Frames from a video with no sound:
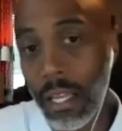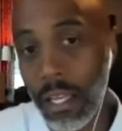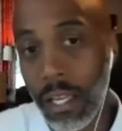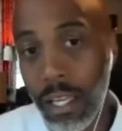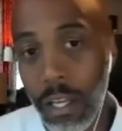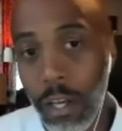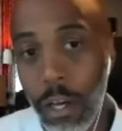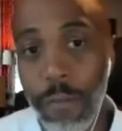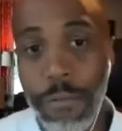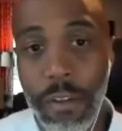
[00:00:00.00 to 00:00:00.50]

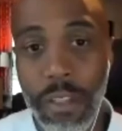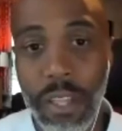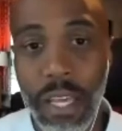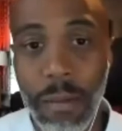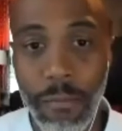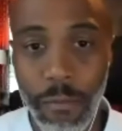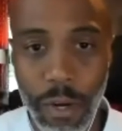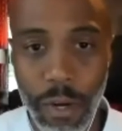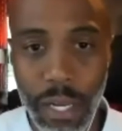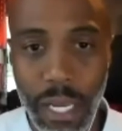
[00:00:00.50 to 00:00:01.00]
Good for
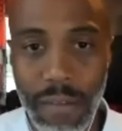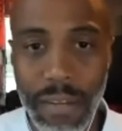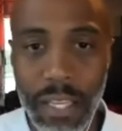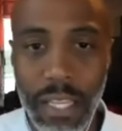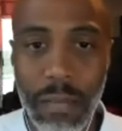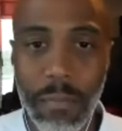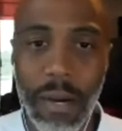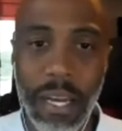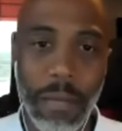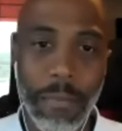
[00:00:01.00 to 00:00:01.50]
them for giving the
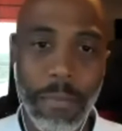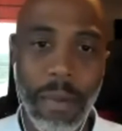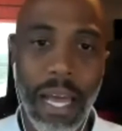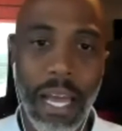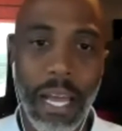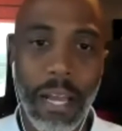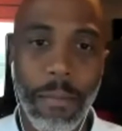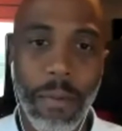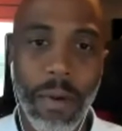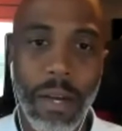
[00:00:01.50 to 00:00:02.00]
money
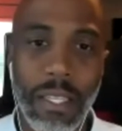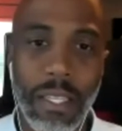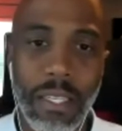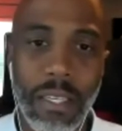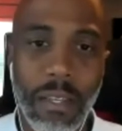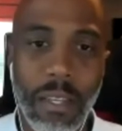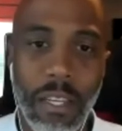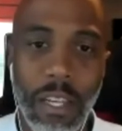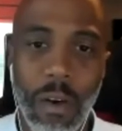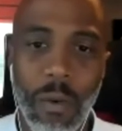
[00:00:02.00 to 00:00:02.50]
back, but
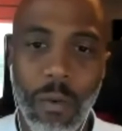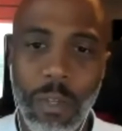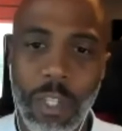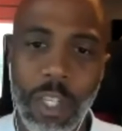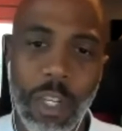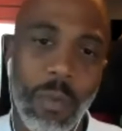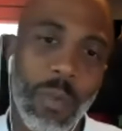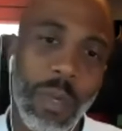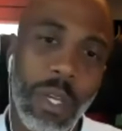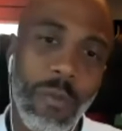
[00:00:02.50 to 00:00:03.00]

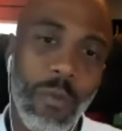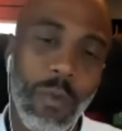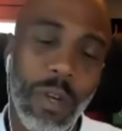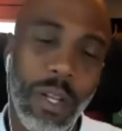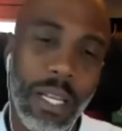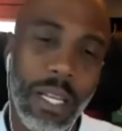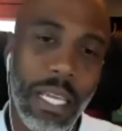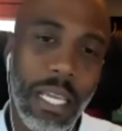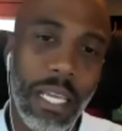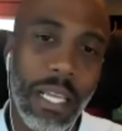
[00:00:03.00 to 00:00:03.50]
should we
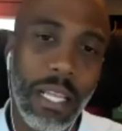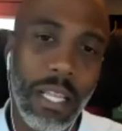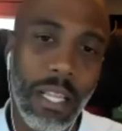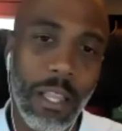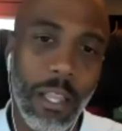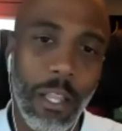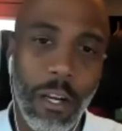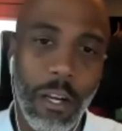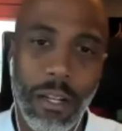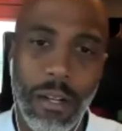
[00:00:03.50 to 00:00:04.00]
really
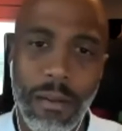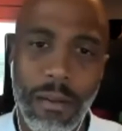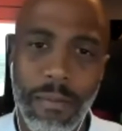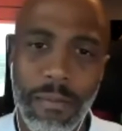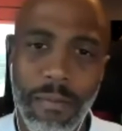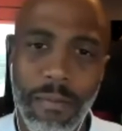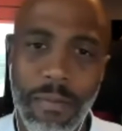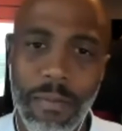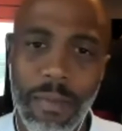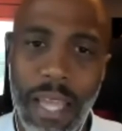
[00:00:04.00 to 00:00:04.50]
look
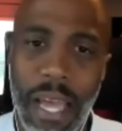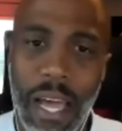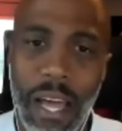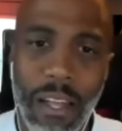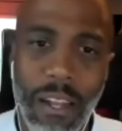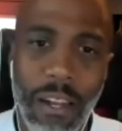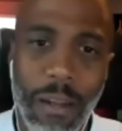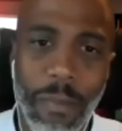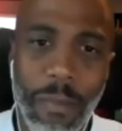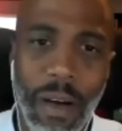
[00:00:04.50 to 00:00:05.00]

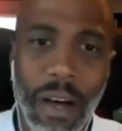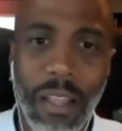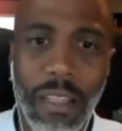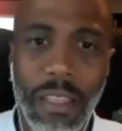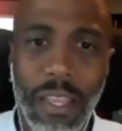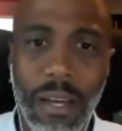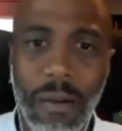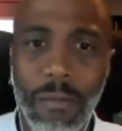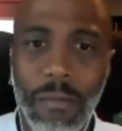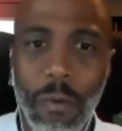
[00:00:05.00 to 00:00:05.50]
down upon
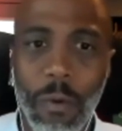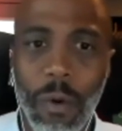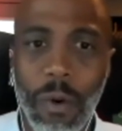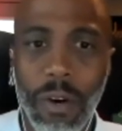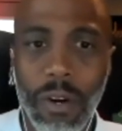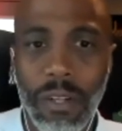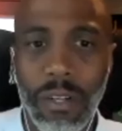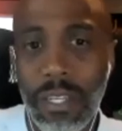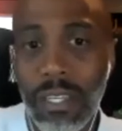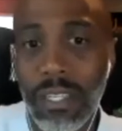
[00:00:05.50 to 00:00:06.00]
them
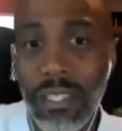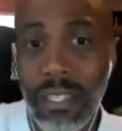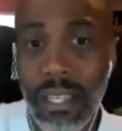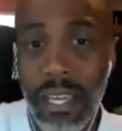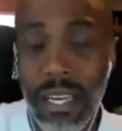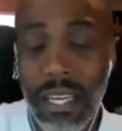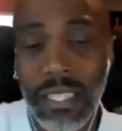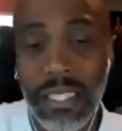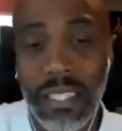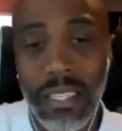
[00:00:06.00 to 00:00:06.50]
for just
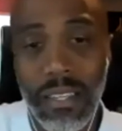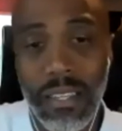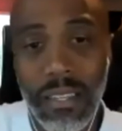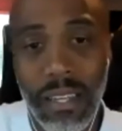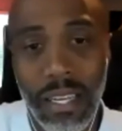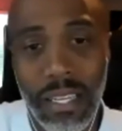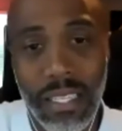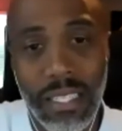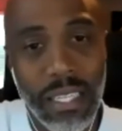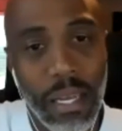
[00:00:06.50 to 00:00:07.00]

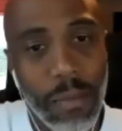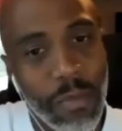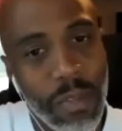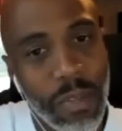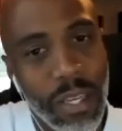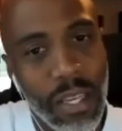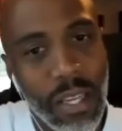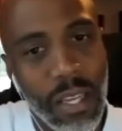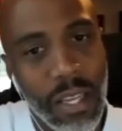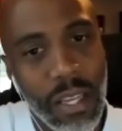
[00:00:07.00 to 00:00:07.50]

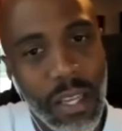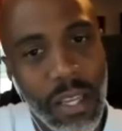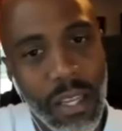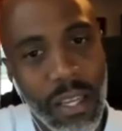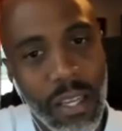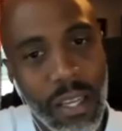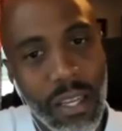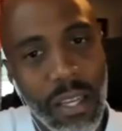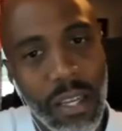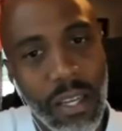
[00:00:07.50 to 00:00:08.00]
accepting,
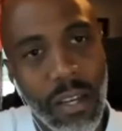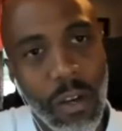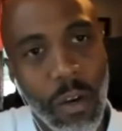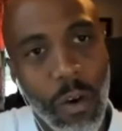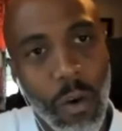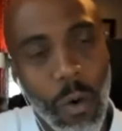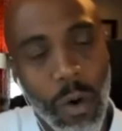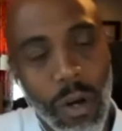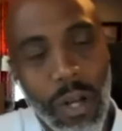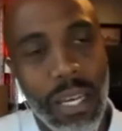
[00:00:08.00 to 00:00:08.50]

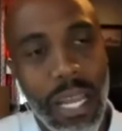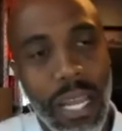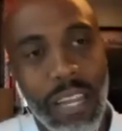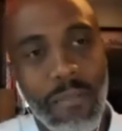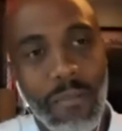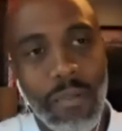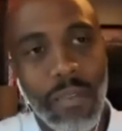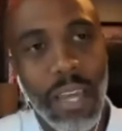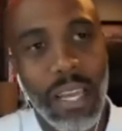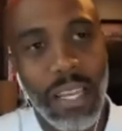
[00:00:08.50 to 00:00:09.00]
or not
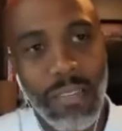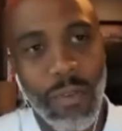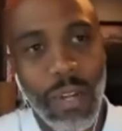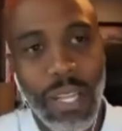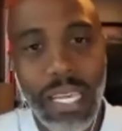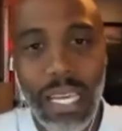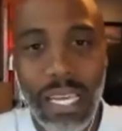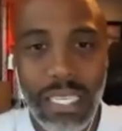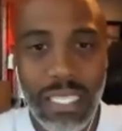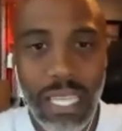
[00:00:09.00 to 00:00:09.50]
even
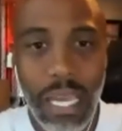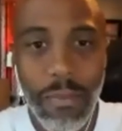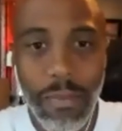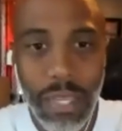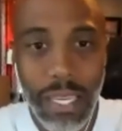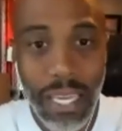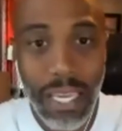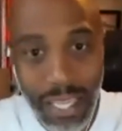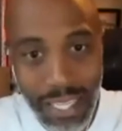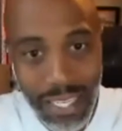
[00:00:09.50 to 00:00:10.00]
really
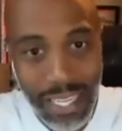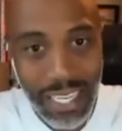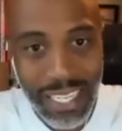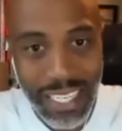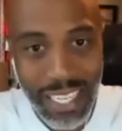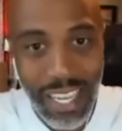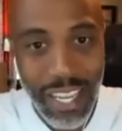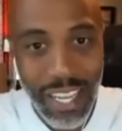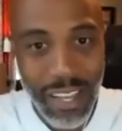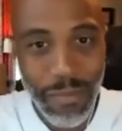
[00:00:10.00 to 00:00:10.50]
accepting it, just
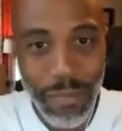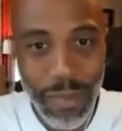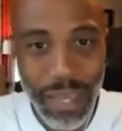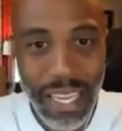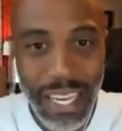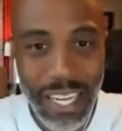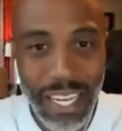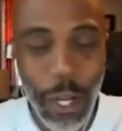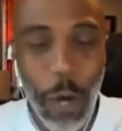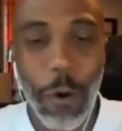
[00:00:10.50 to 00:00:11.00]

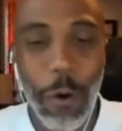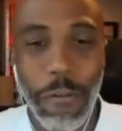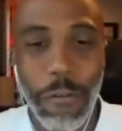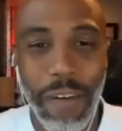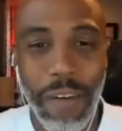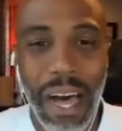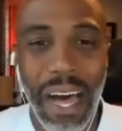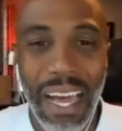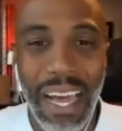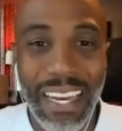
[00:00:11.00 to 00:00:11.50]
being
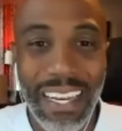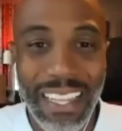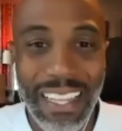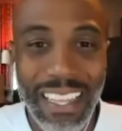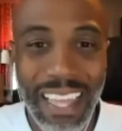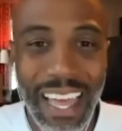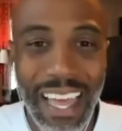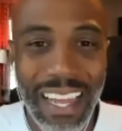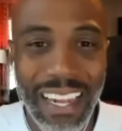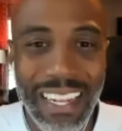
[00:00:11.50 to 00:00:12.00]
notified
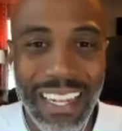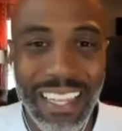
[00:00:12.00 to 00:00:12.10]
that